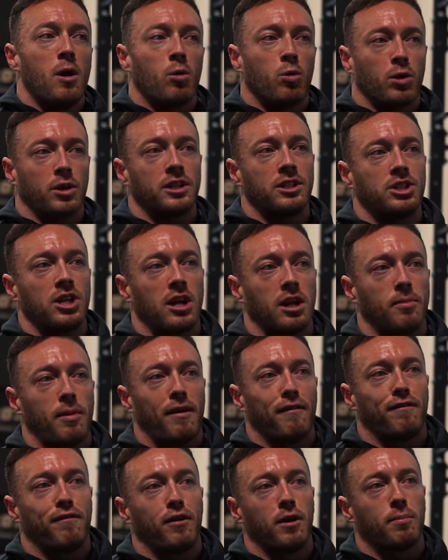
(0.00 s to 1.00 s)
We're going to talk
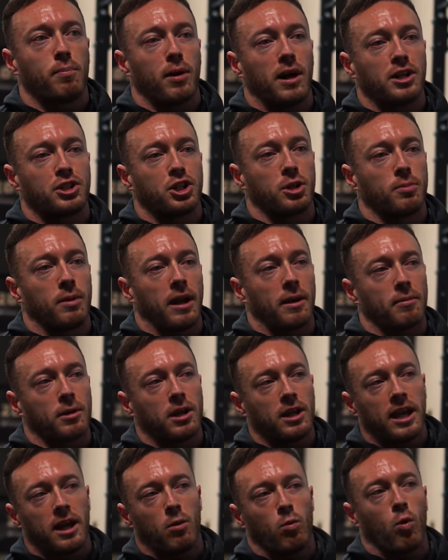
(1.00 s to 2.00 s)
about foot pressure, but I'm
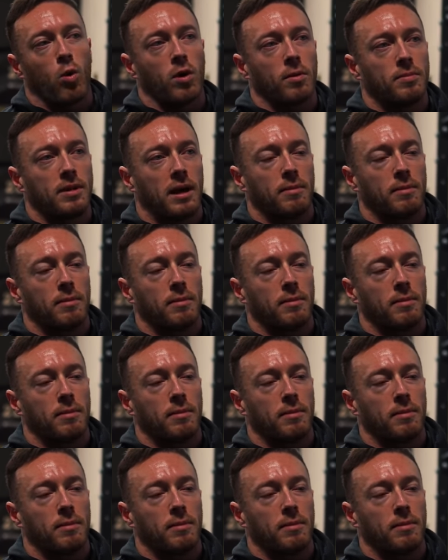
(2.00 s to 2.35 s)
going to get warmed